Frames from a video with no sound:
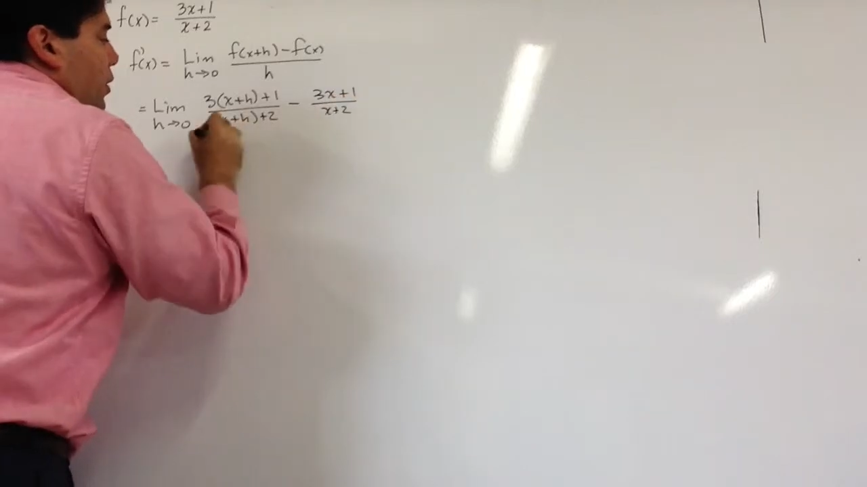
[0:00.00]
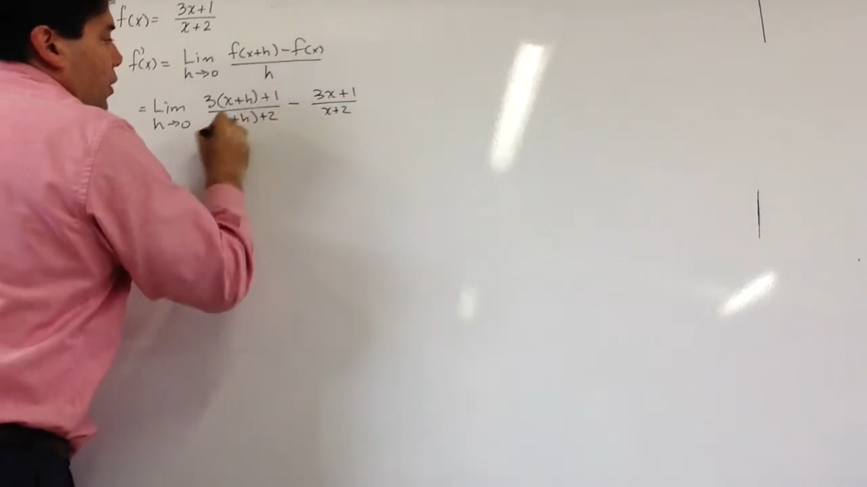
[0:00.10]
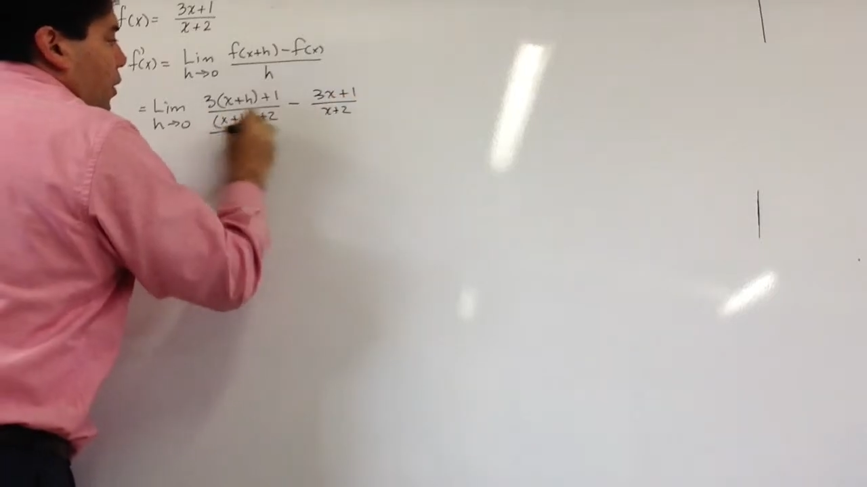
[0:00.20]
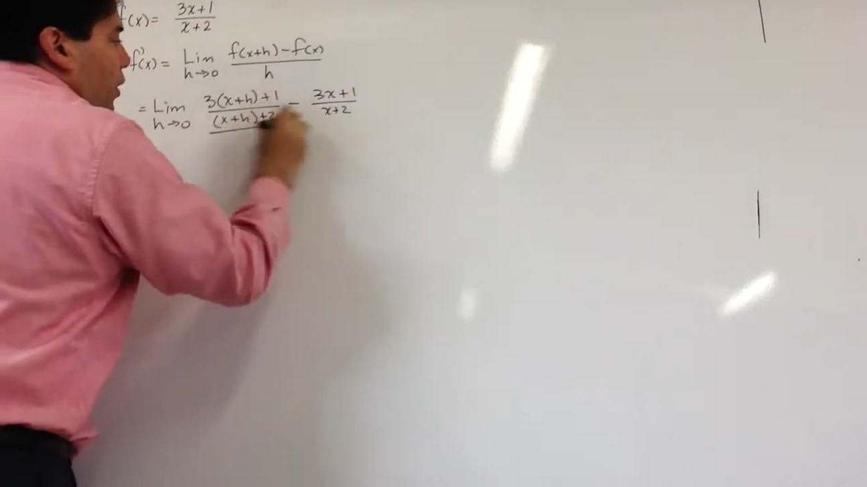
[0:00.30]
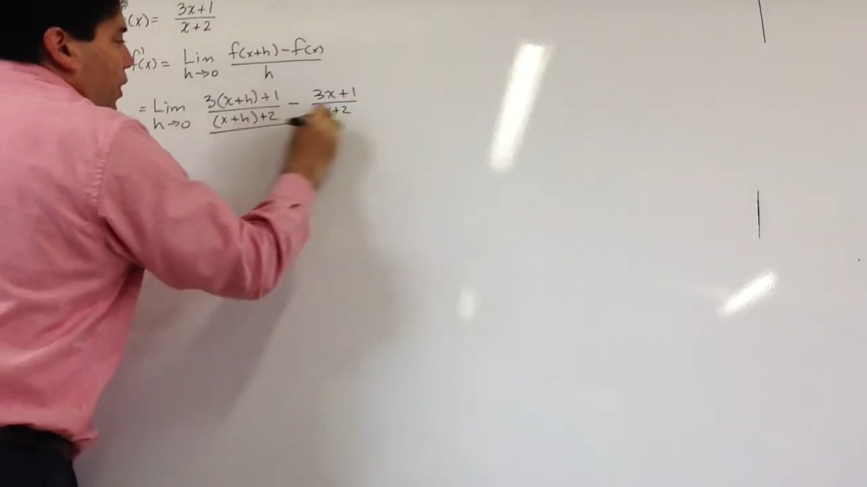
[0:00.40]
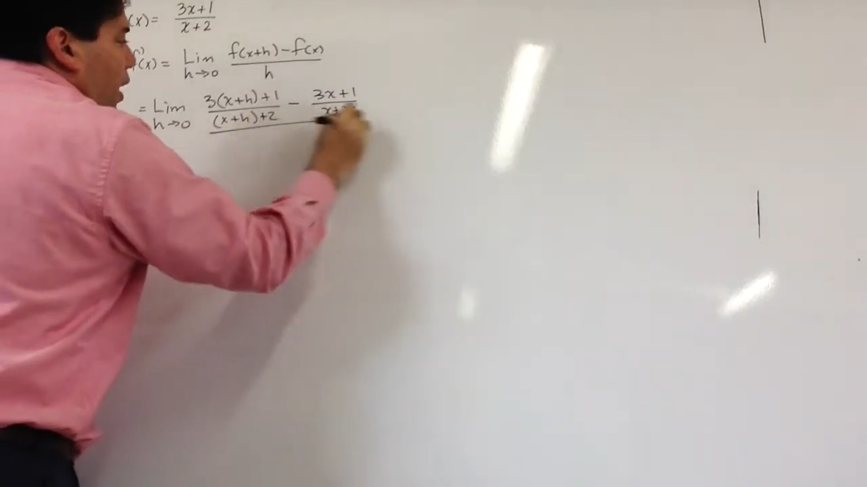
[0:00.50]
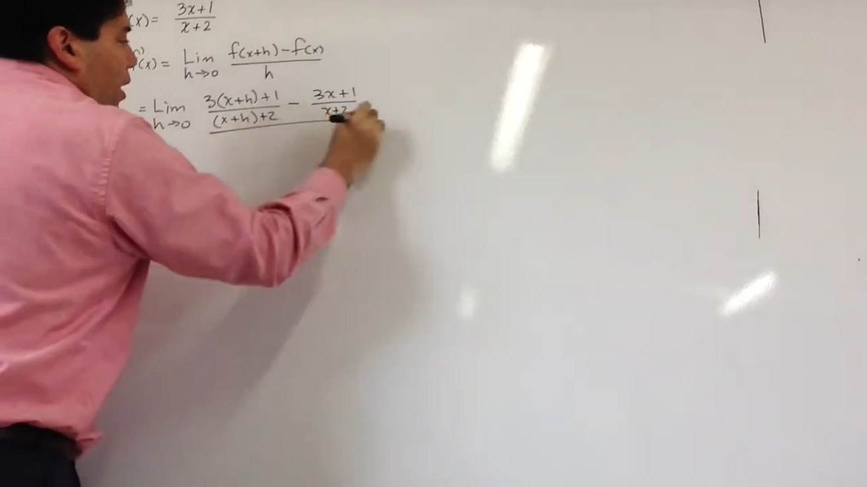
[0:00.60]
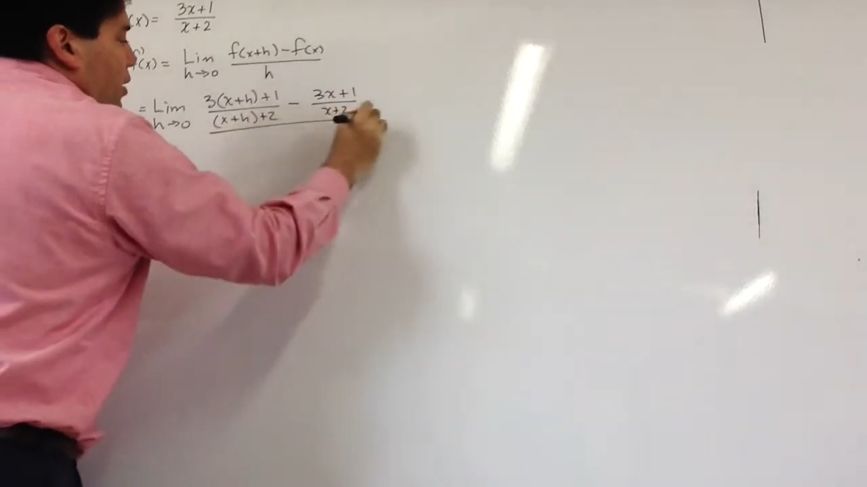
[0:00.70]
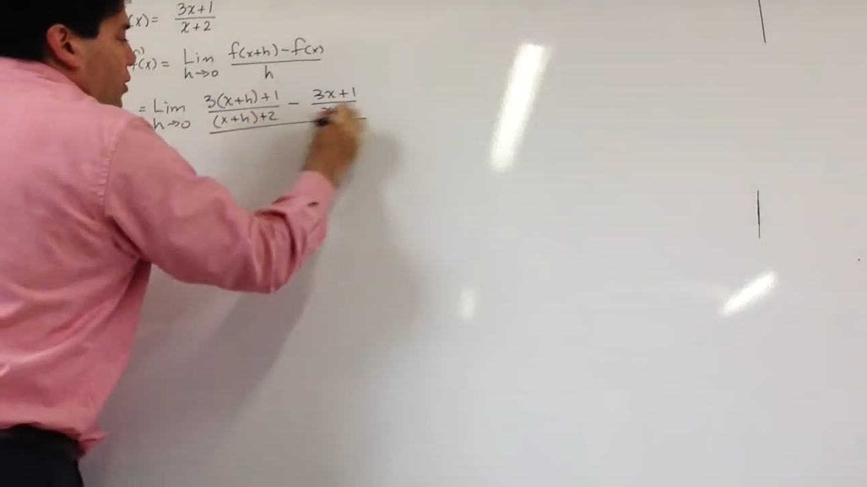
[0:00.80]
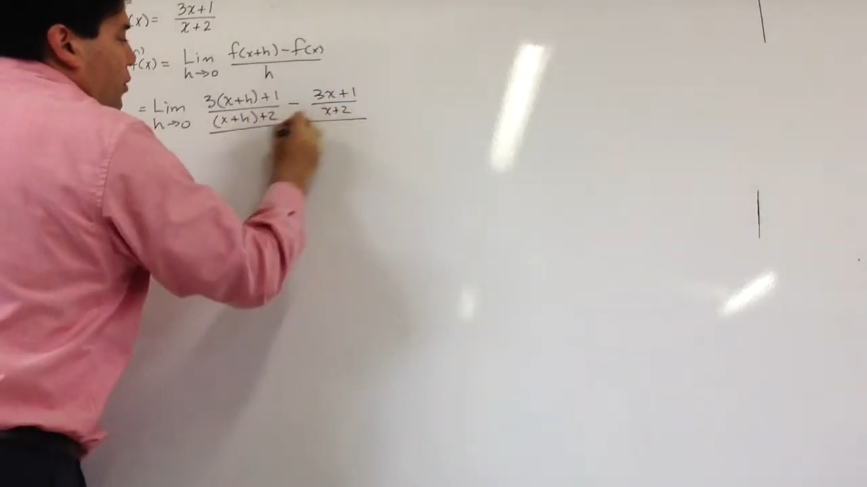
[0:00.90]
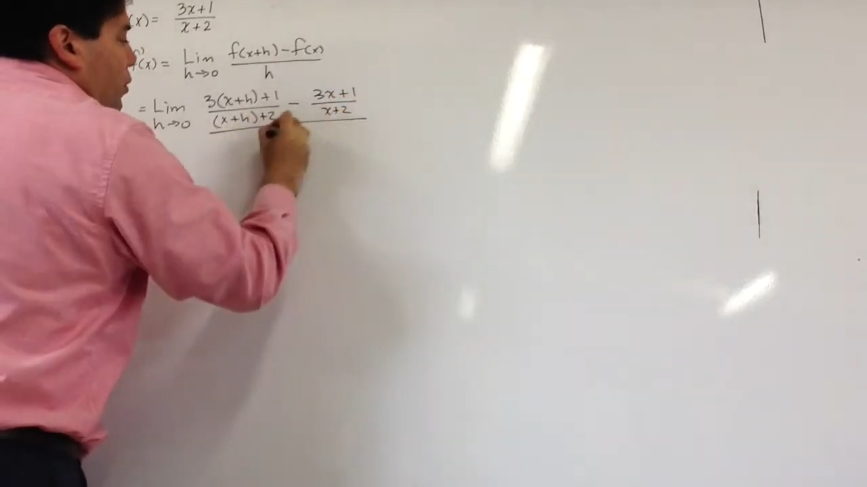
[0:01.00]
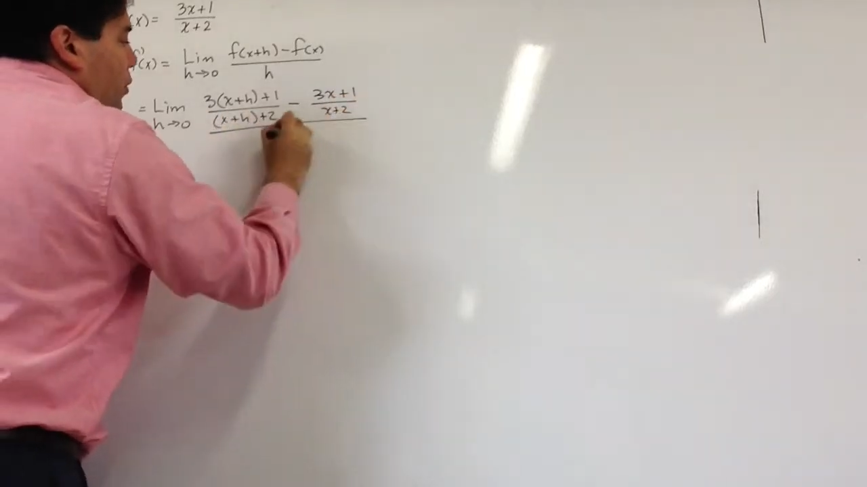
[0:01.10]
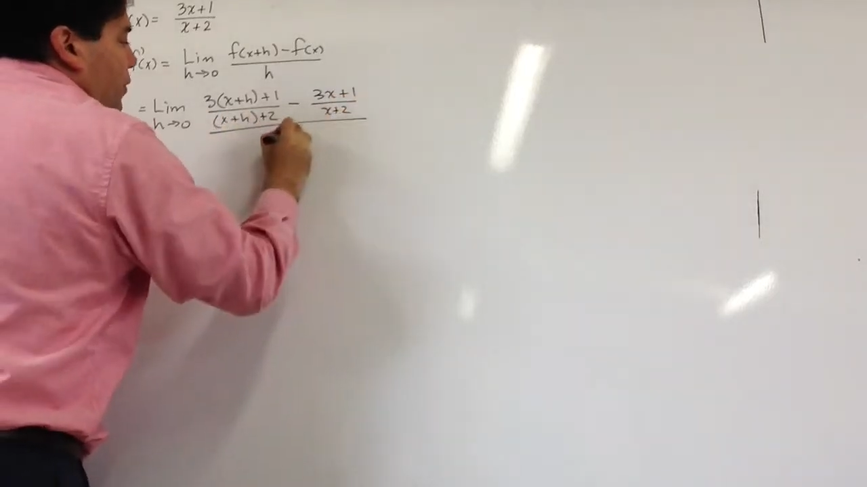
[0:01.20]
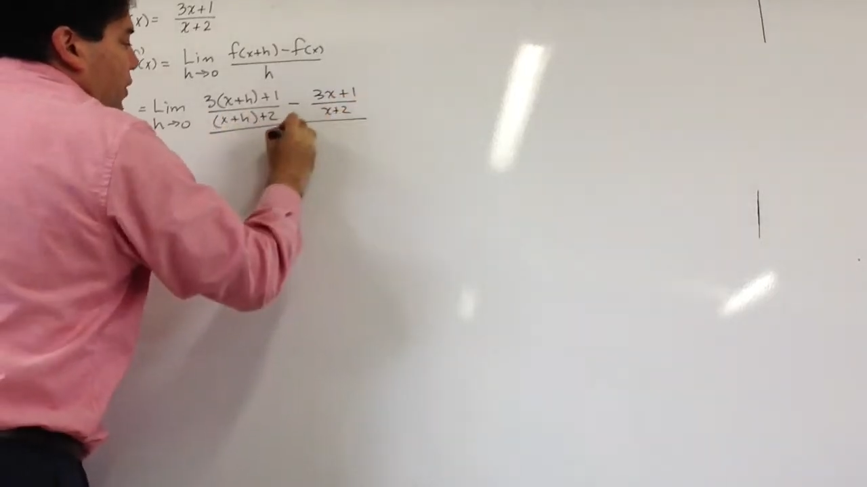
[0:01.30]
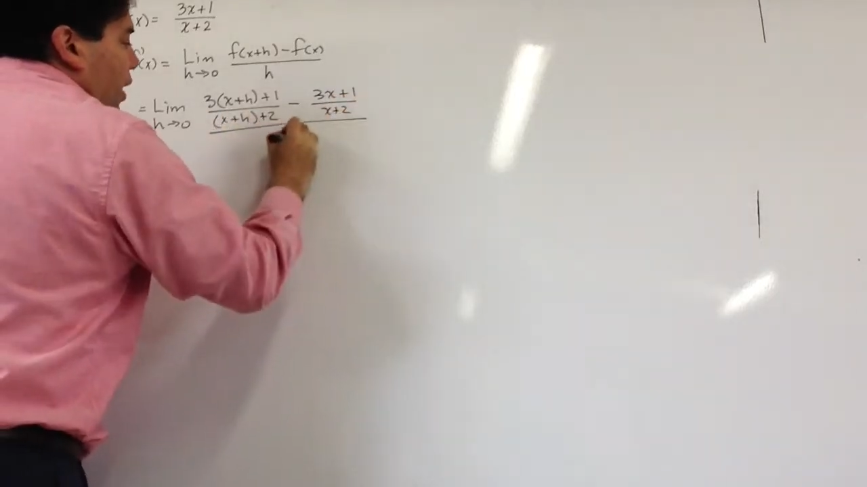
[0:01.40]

all that over